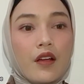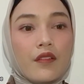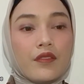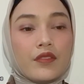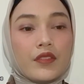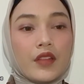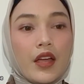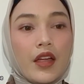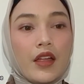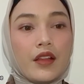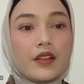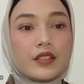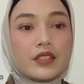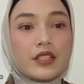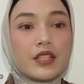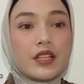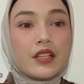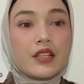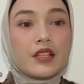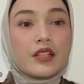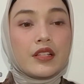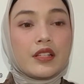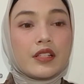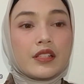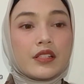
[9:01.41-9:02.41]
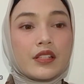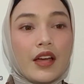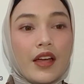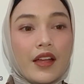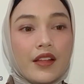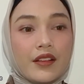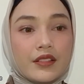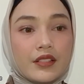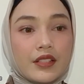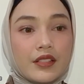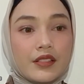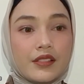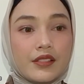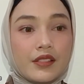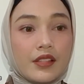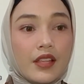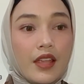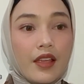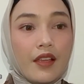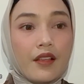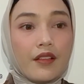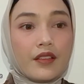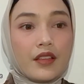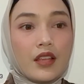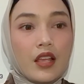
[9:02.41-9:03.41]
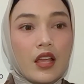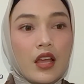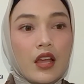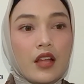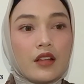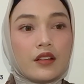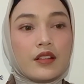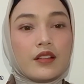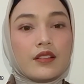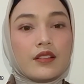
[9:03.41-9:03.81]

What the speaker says: 1996, the